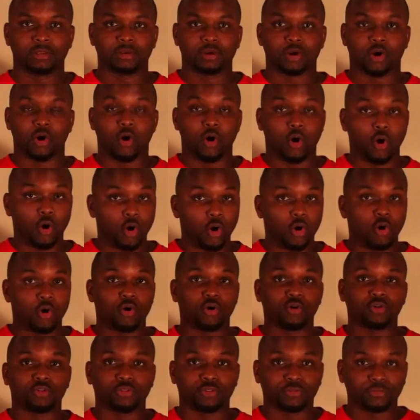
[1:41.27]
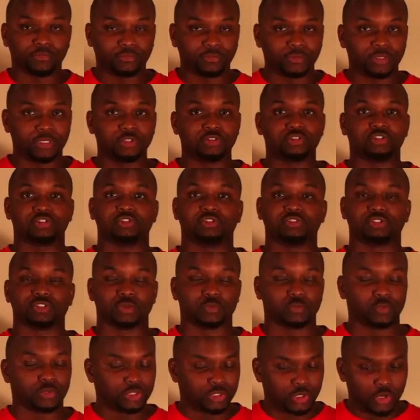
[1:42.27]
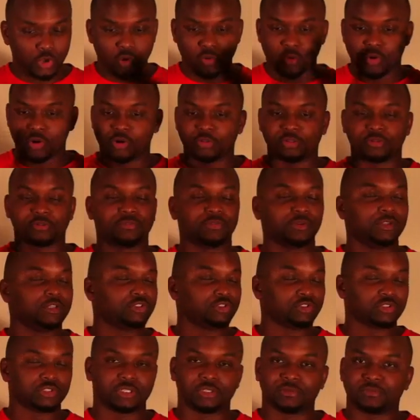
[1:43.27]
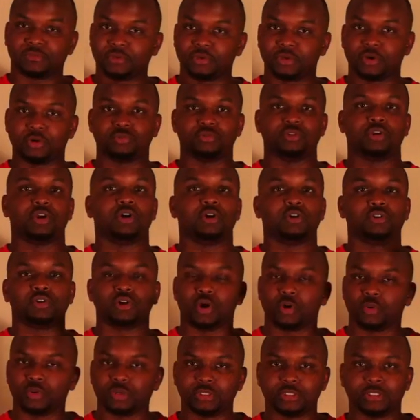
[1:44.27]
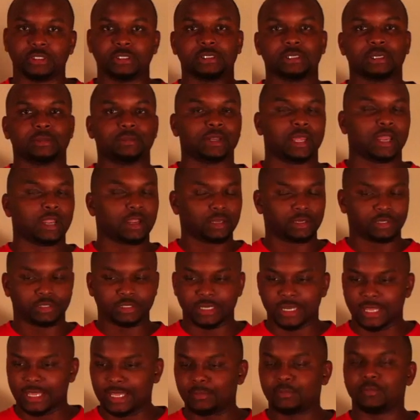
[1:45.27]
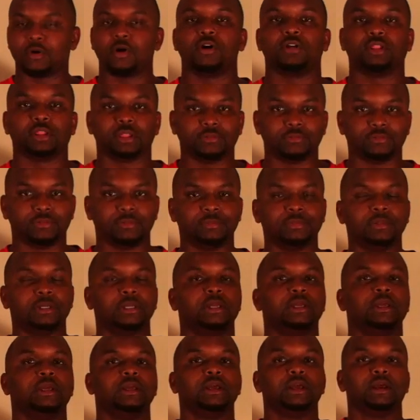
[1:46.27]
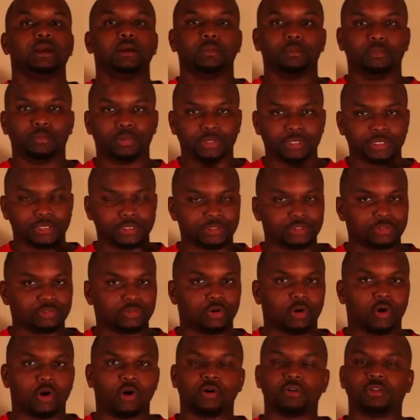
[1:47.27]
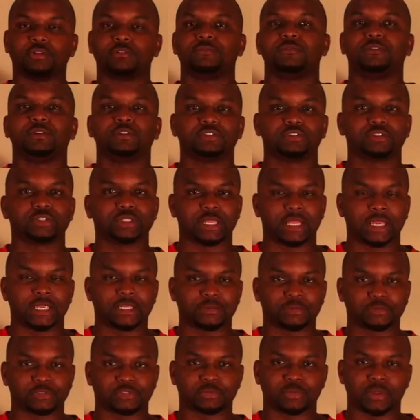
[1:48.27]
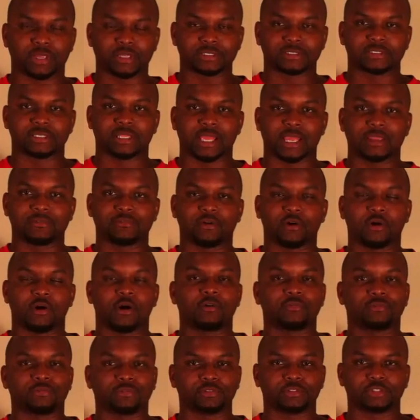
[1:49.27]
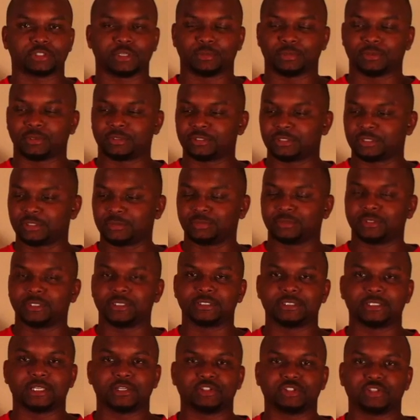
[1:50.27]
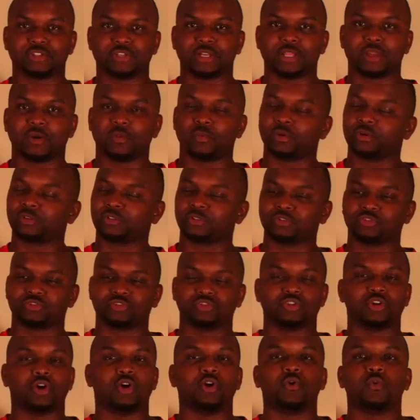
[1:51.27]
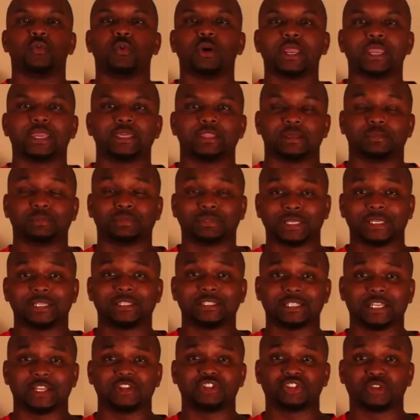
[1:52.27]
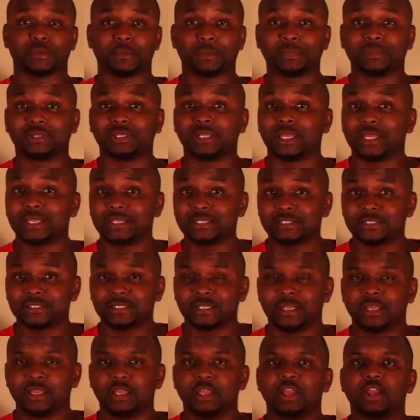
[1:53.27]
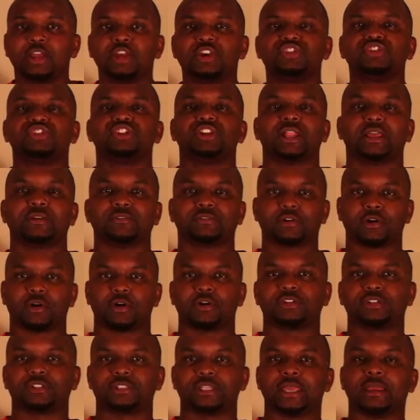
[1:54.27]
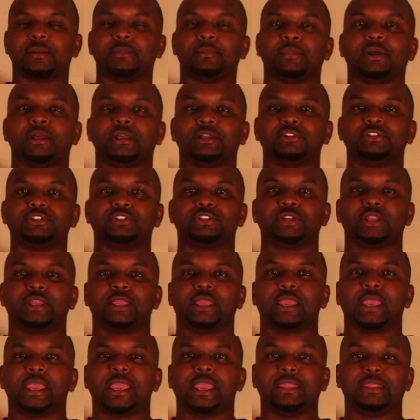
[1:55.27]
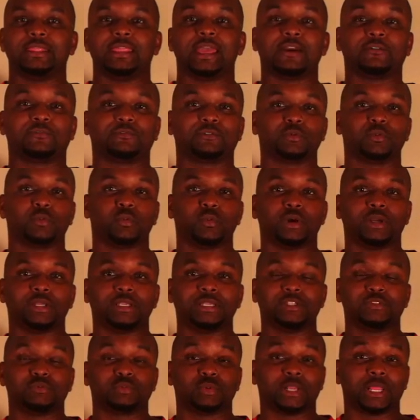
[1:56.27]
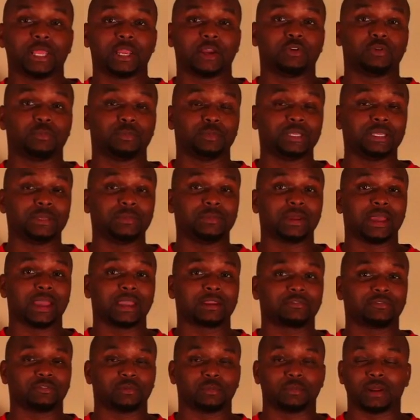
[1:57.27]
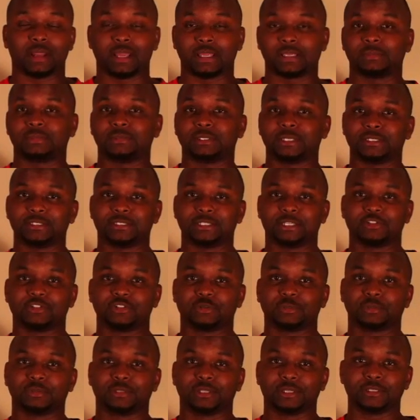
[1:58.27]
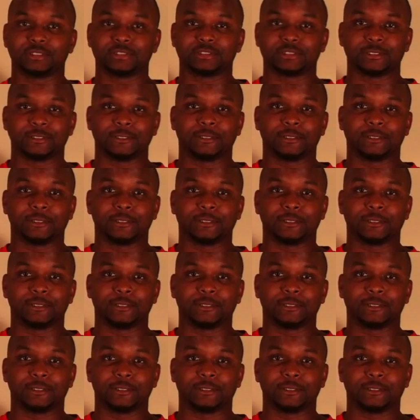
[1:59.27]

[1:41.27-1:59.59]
All the features, and we know all the features, and if you don't know, go and look. I'm not going to name all of them, but all the features that Xbox Live offers compared to the PlayStation Network, there's no way that PlayStation Plus should have cost that much. And that, for one, is what held me back from buying PlayStation Plus.